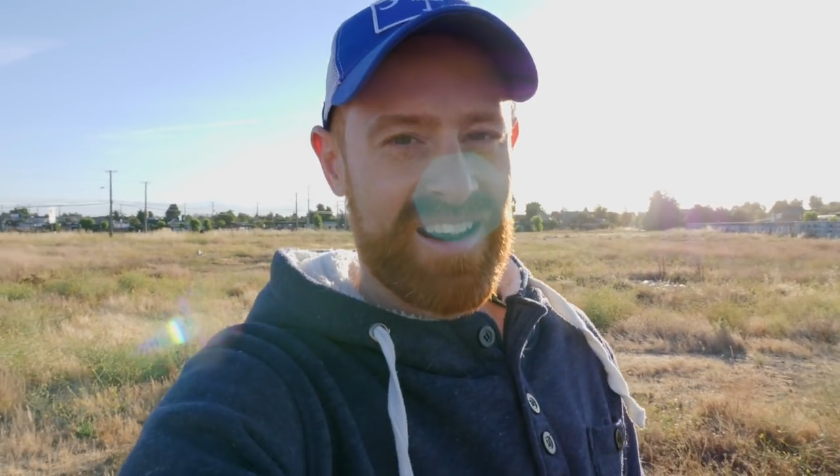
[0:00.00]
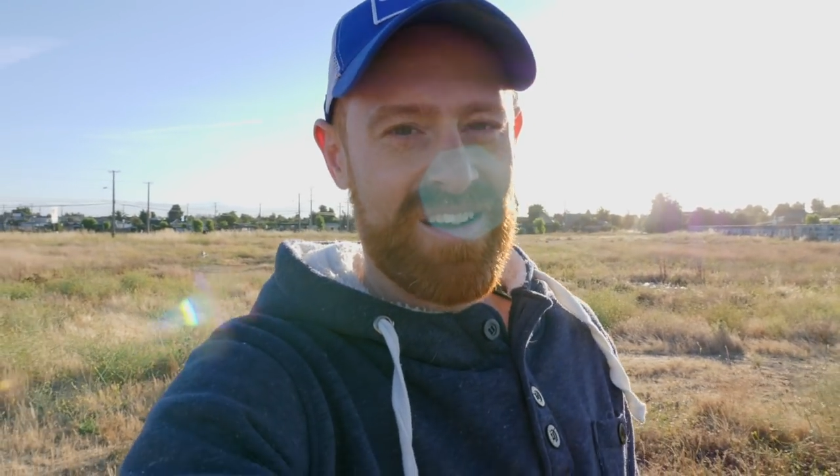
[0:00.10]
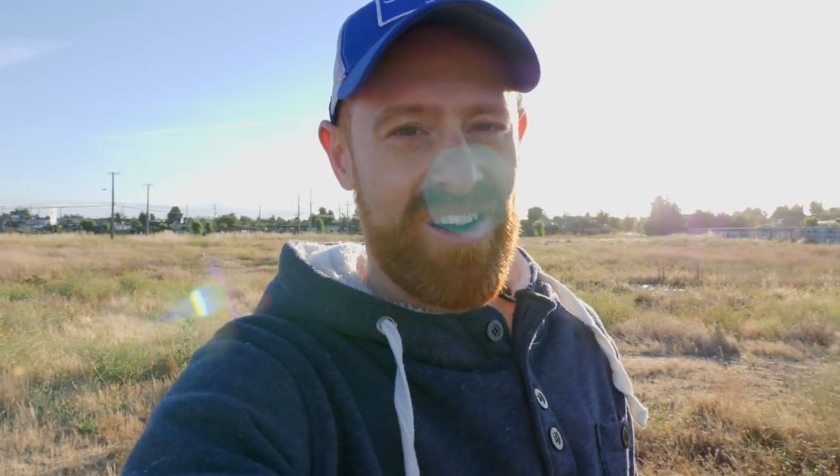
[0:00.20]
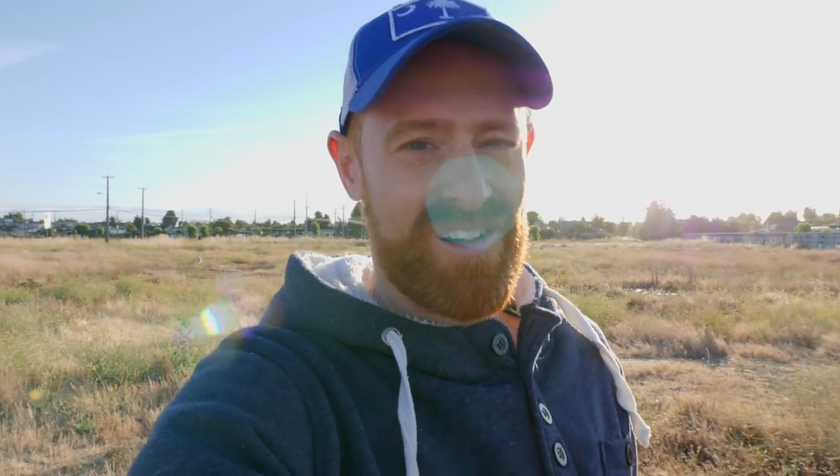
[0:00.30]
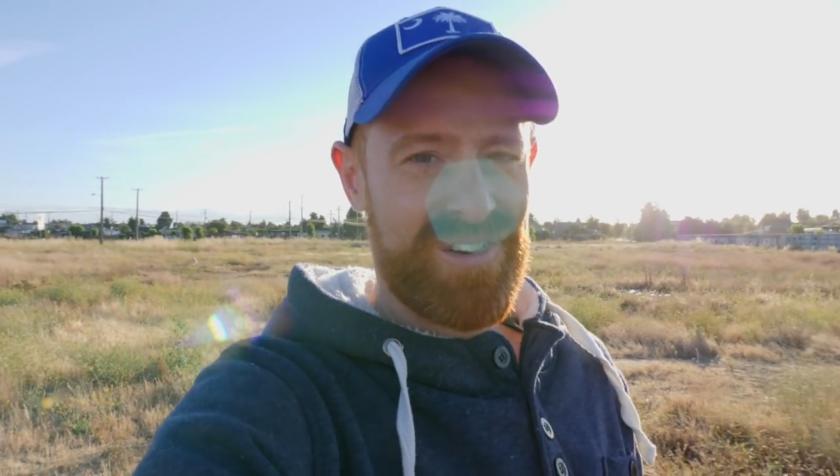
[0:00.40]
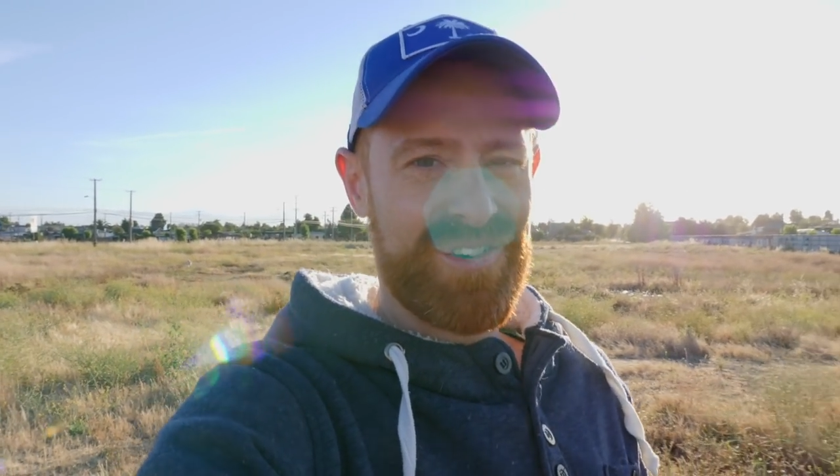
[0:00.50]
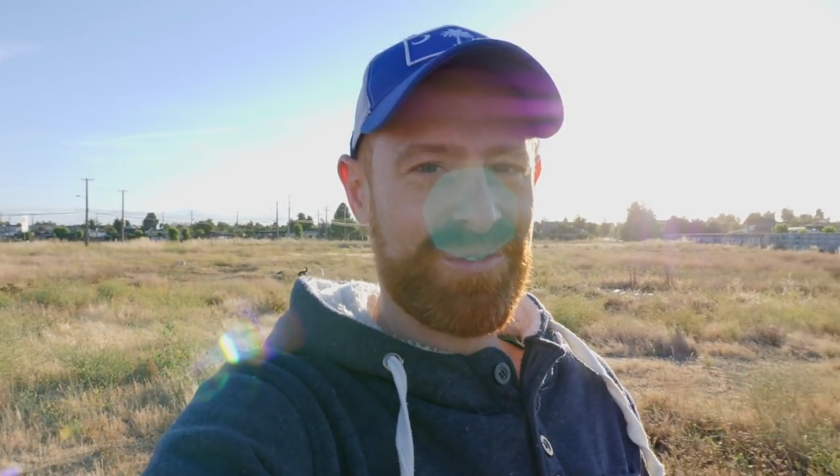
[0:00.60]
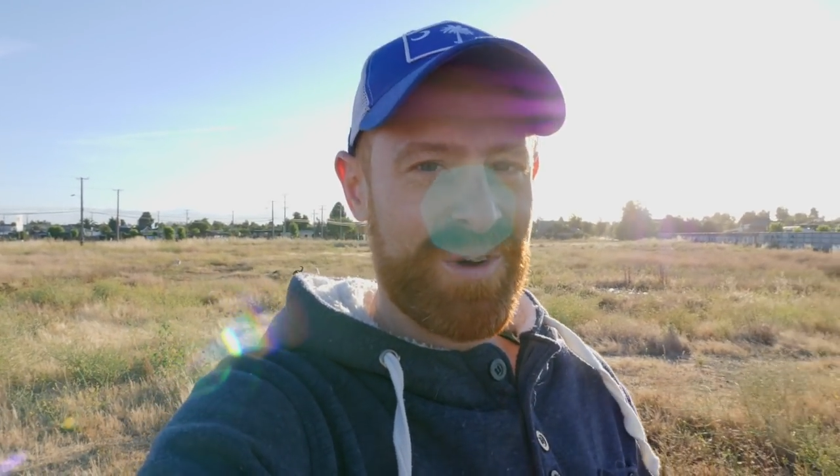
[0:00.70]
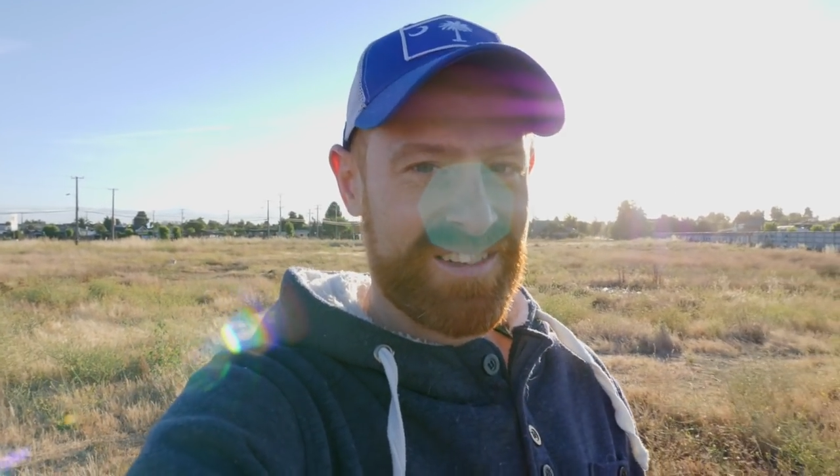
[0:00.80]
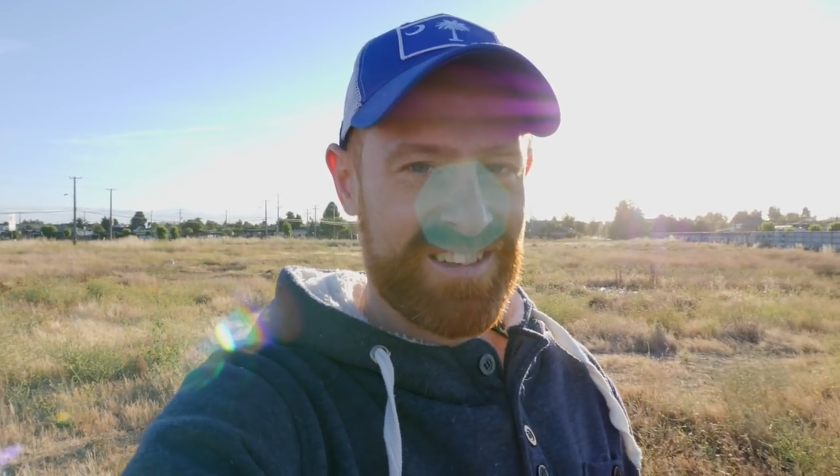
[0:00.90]
that it all
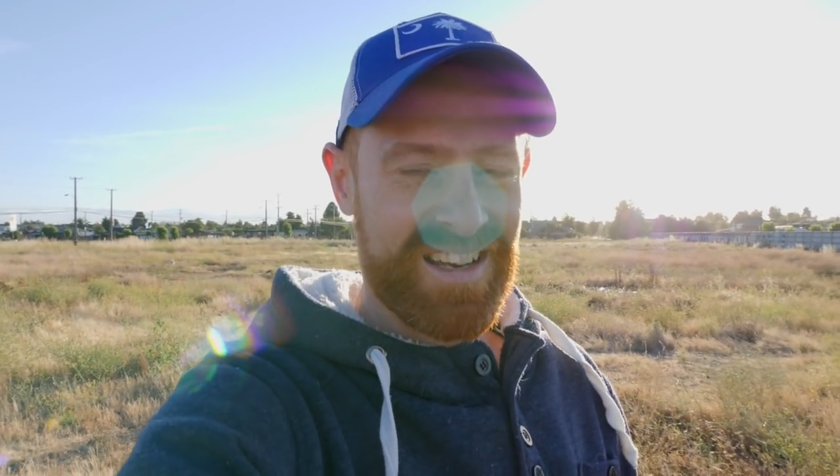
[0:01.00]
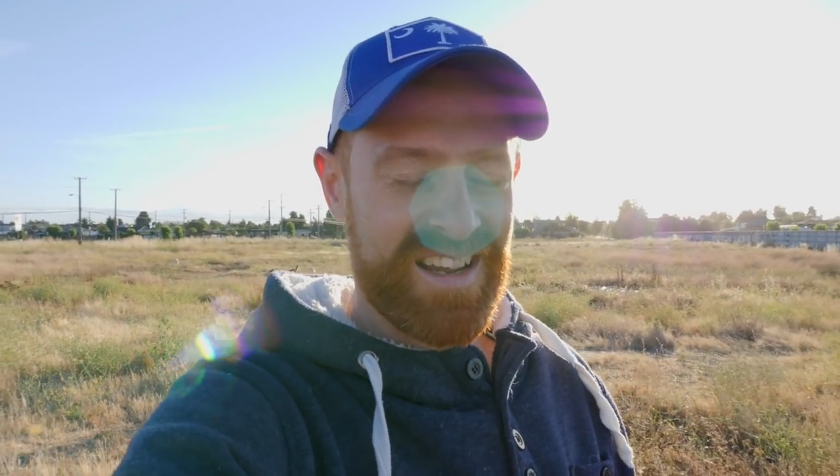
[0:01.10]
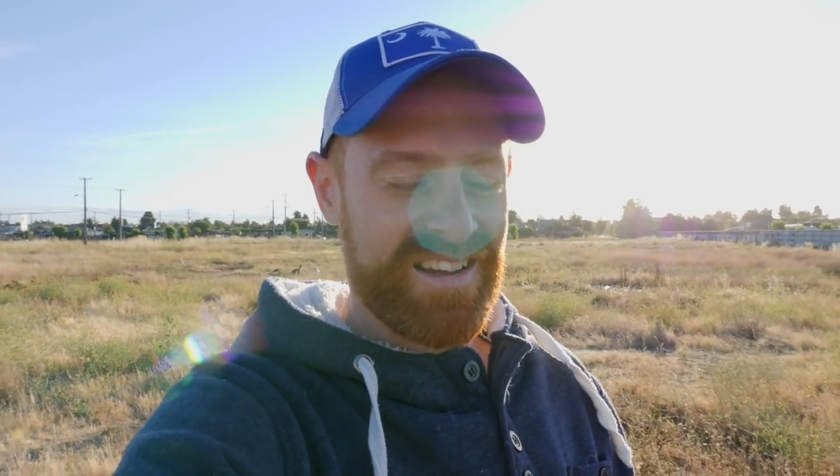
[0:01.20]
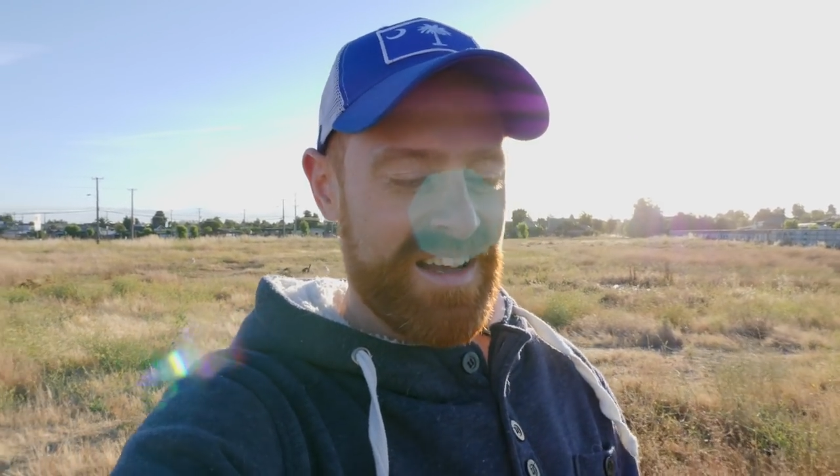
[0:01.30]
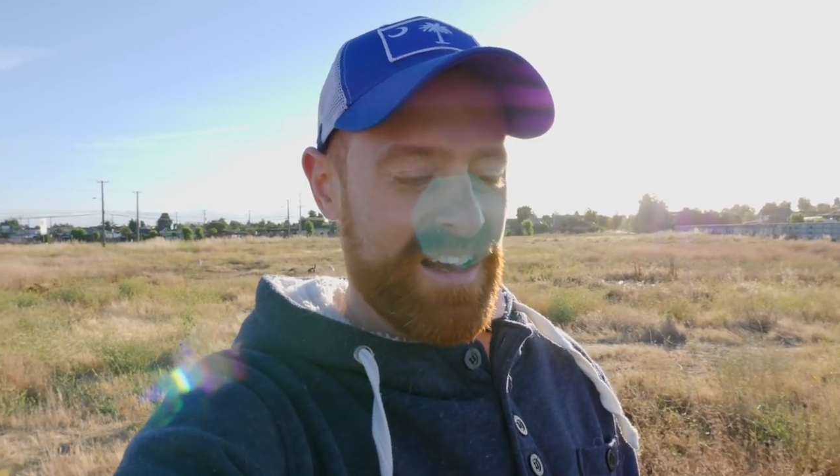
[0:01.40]
goes well today.